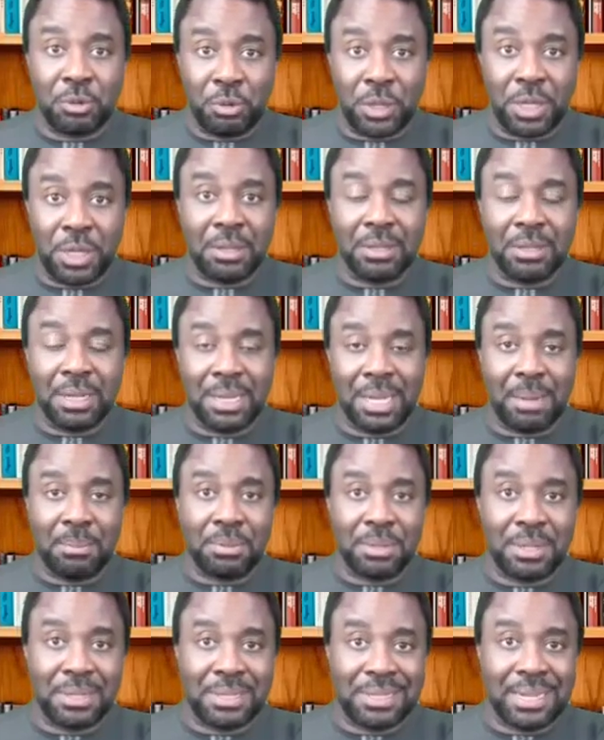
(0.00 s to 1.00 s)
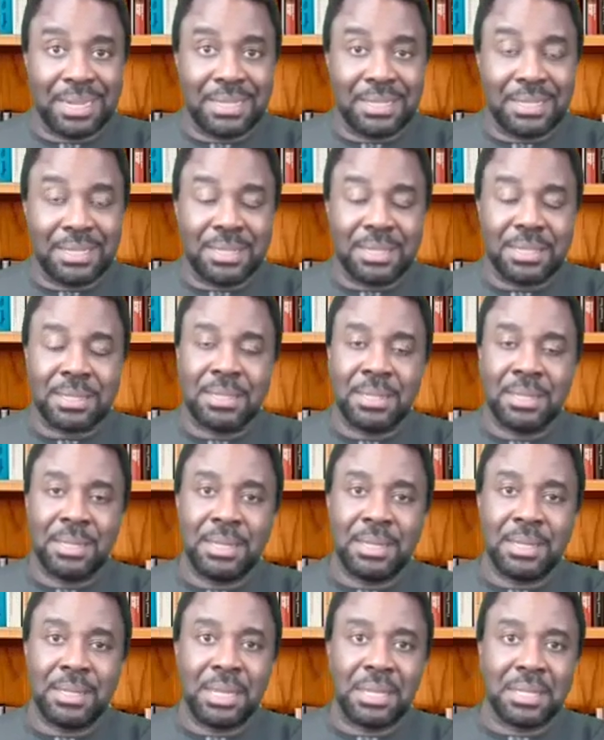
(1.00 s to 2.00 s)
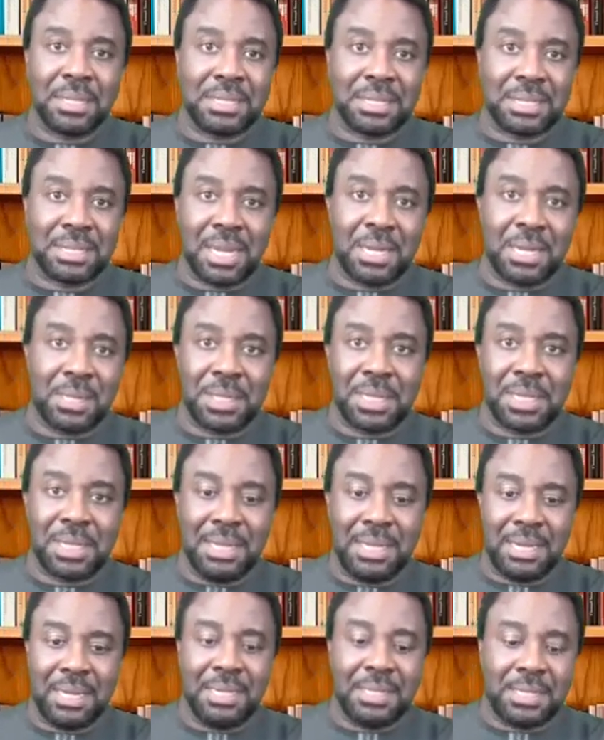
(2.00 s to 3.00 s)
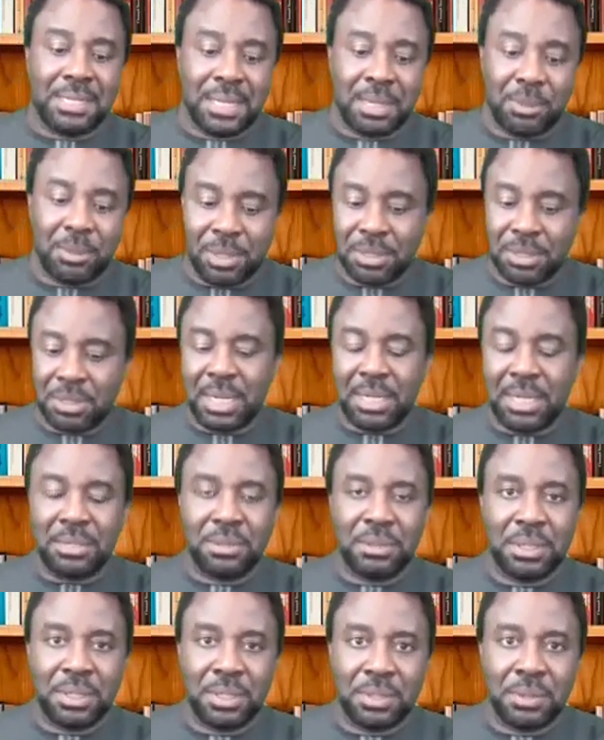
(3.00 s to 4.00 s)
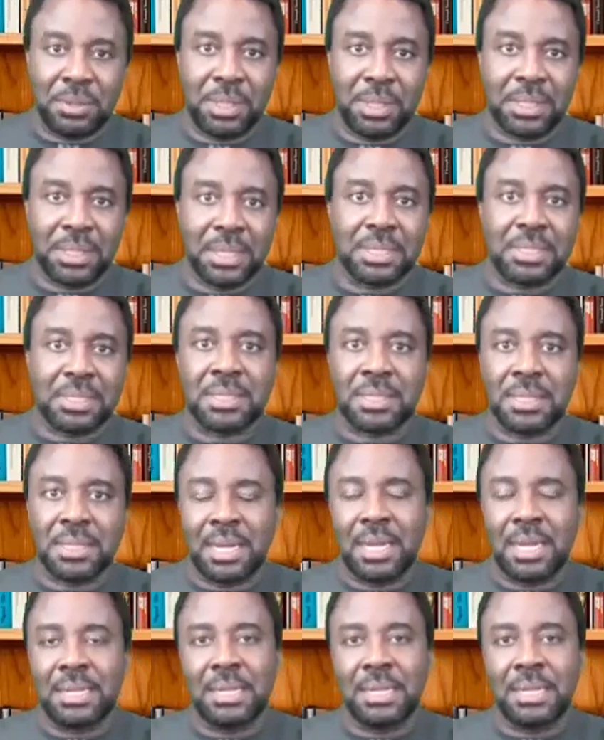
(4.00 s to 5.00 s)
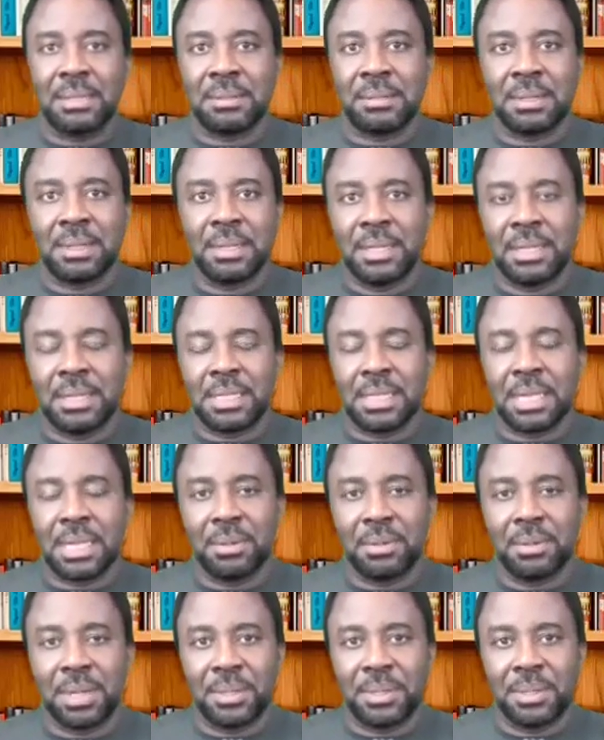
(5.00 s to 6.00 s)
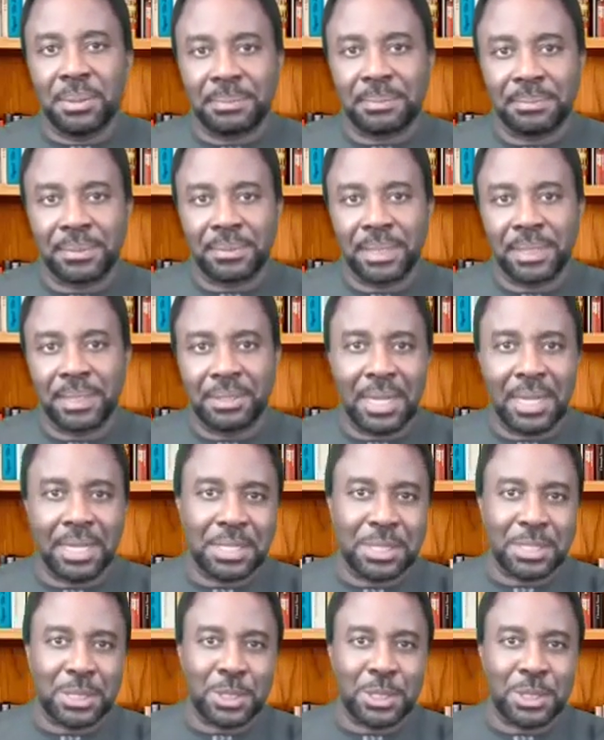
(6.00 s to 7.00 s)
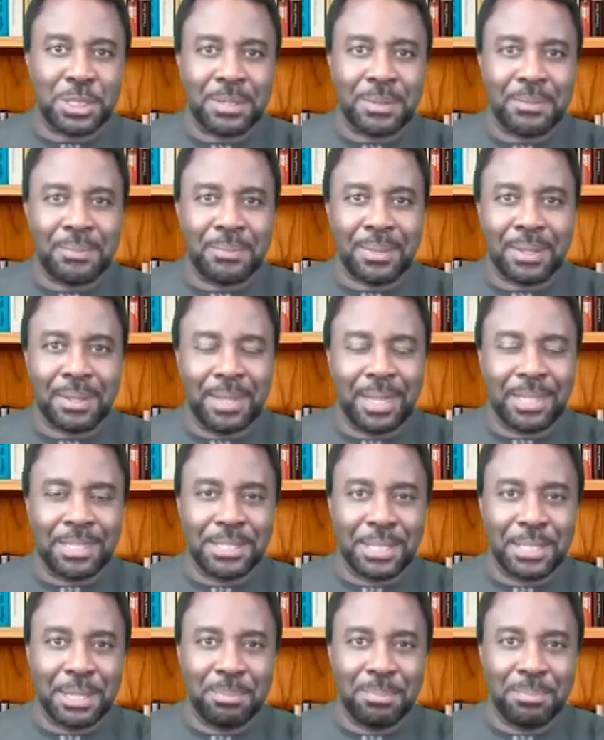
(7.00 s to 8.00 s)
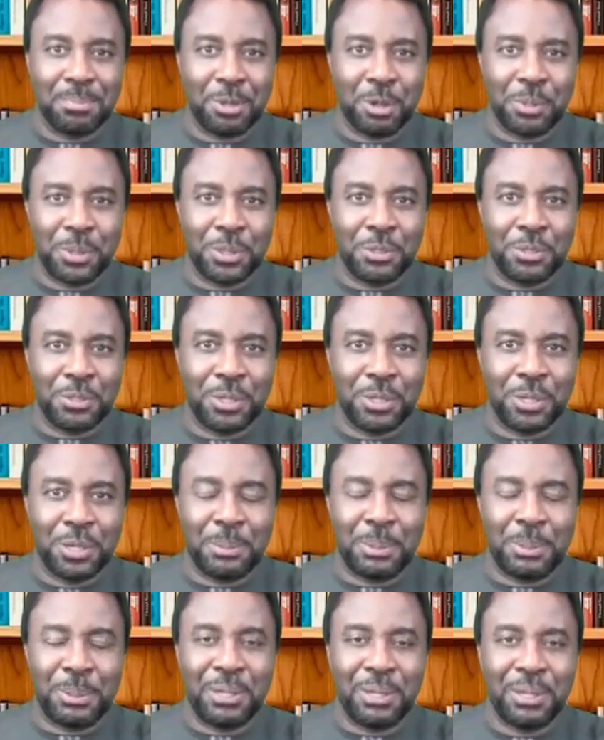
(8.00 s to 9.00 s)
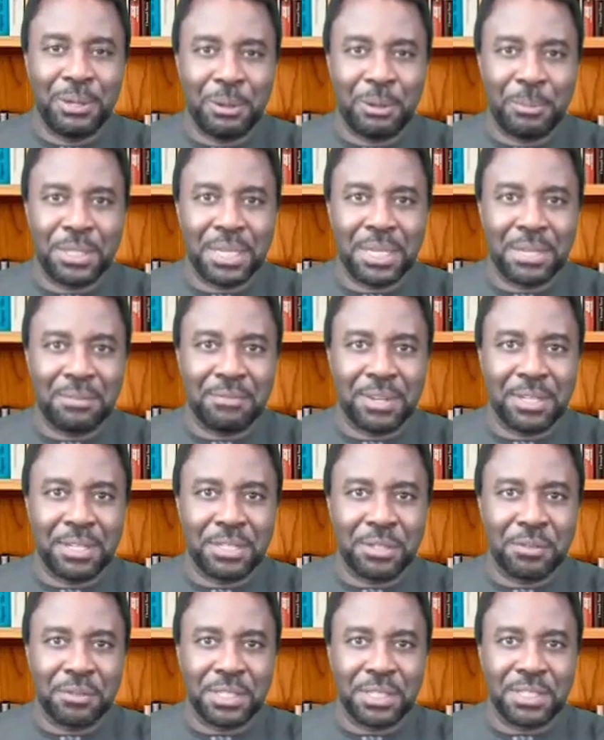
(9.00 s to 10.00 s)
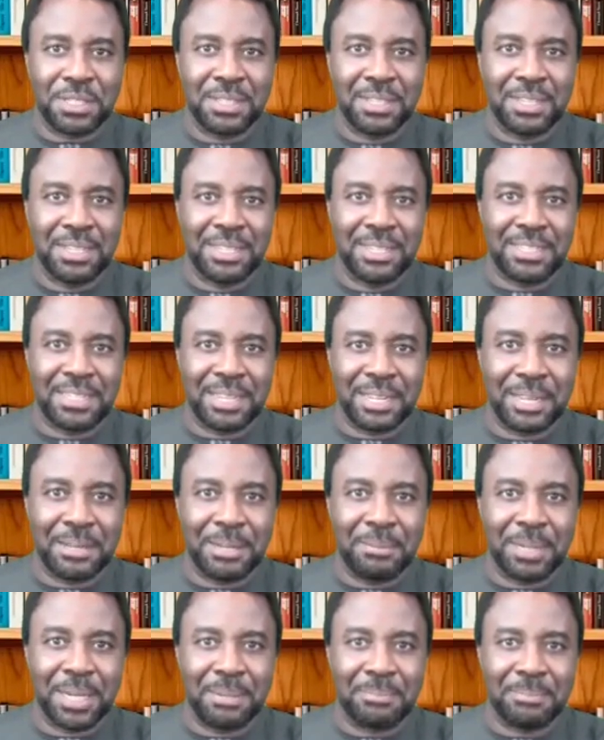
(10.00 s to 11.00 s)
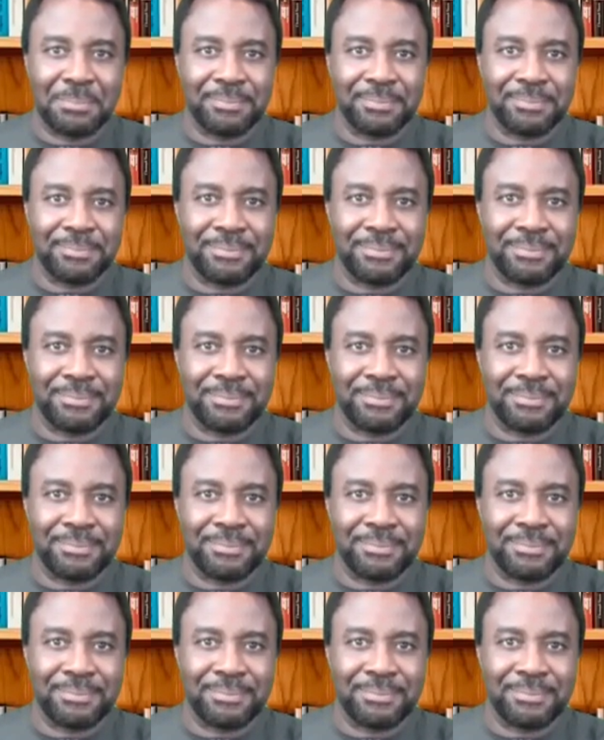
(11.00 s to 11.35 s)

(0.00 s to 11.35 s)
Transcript: real elaborate tests, then you can start there and say, well, try doing this, and then see how they do. So that's a tip. Hope you take advantage of it. Take care. Bye.